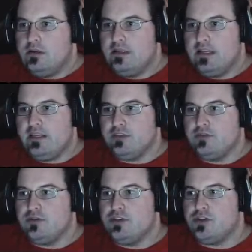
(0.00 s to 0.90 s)
The days
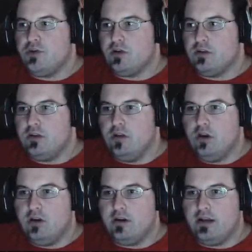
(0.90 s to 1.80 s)
grew short and the
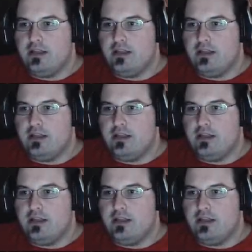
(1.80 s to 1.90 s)
longer